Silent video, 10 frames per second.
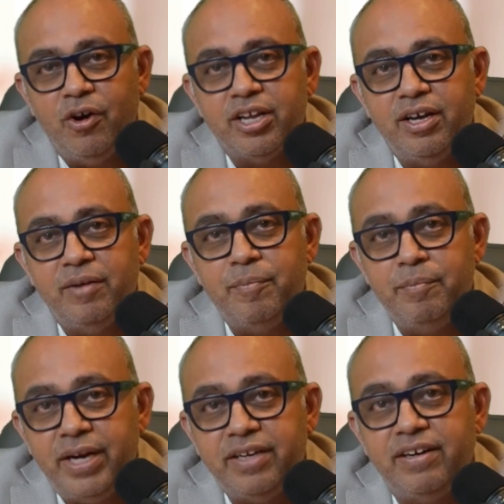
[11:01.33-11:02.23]
a
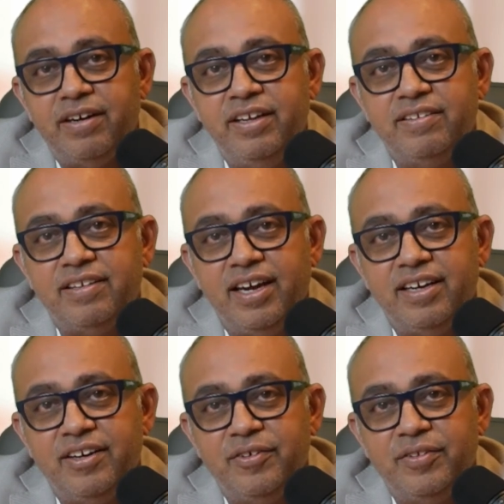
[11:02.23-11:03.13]
better insight
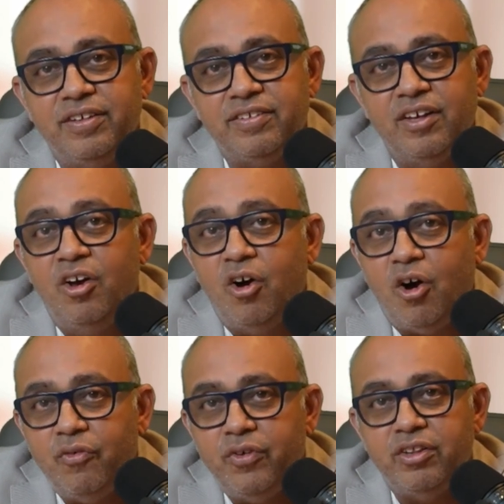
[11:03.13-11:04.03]
into this
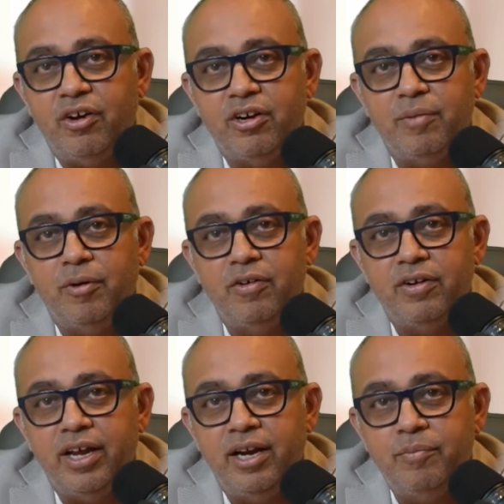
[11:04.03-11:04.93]
often thought about
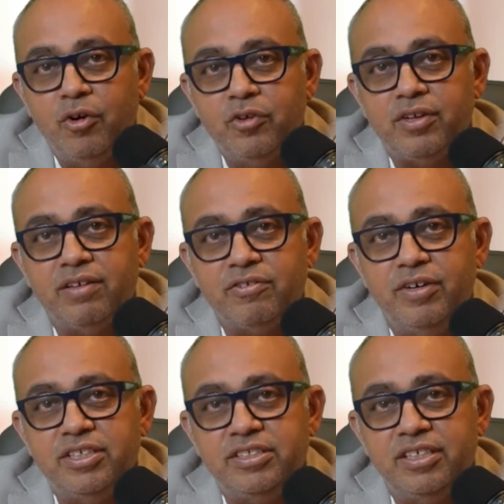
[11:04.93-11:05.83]
and most asked
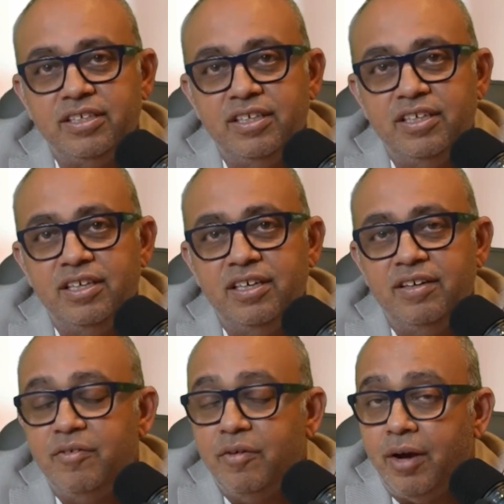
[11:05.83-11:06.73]
question
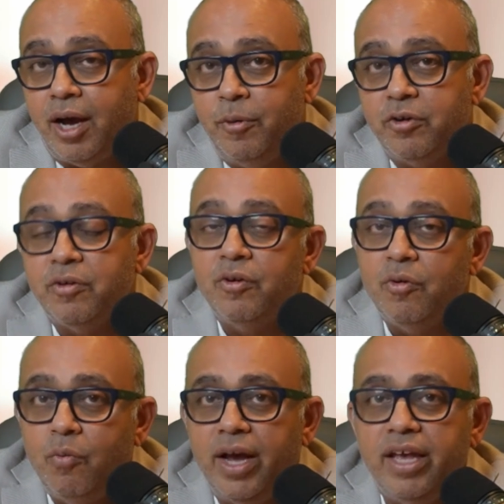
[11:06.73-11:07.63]
about
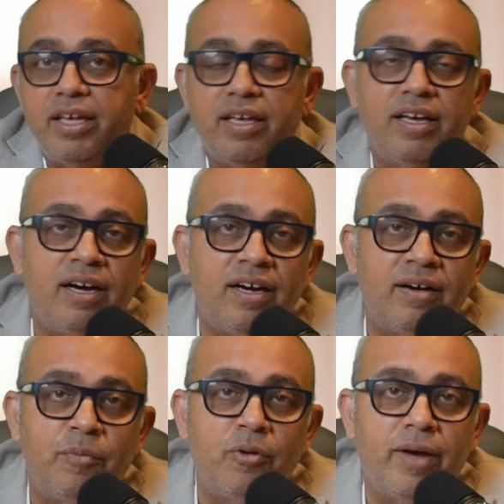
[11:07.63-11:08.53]
why
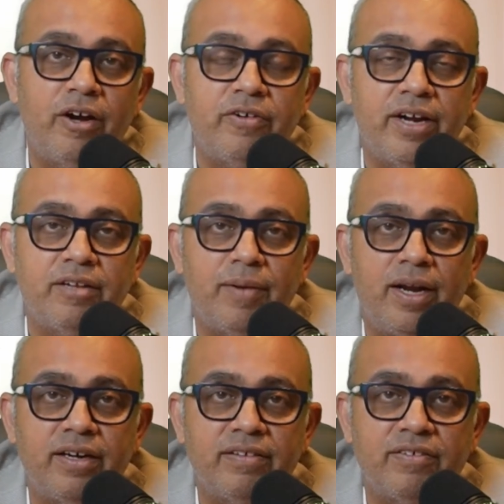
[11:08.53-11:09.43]
bone marrow
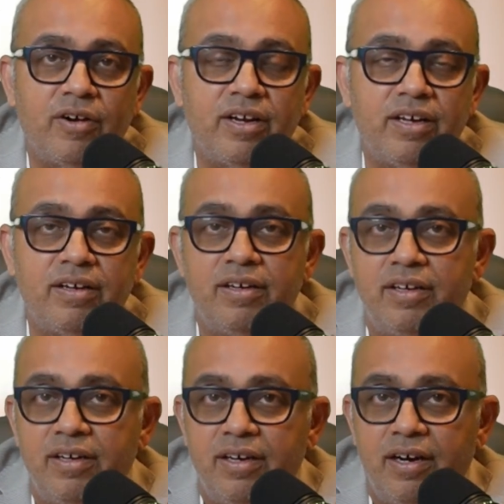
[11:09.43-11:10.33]
transplant is not a
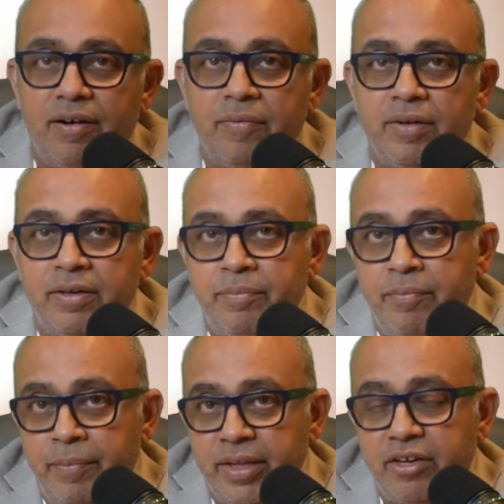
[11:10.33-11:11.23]

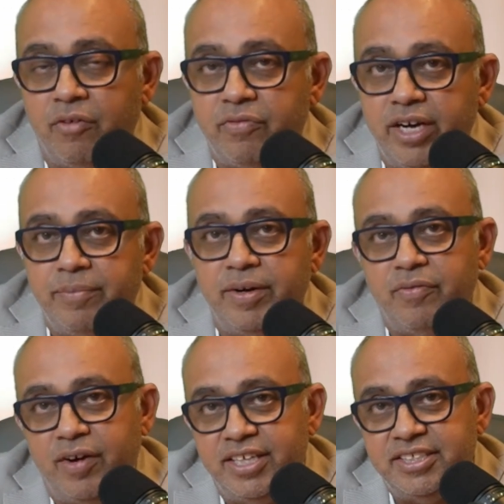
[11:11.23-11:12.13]
method of treatment
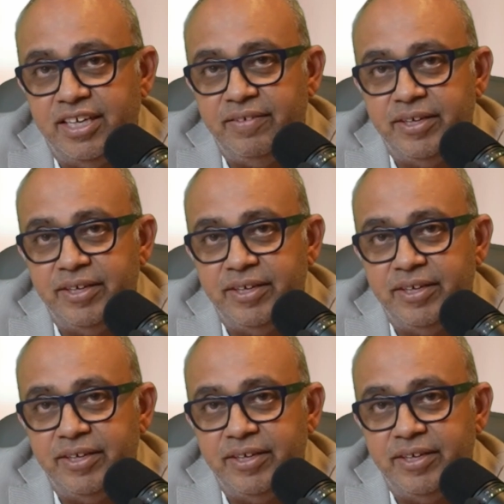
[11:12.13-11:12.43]
for HIV.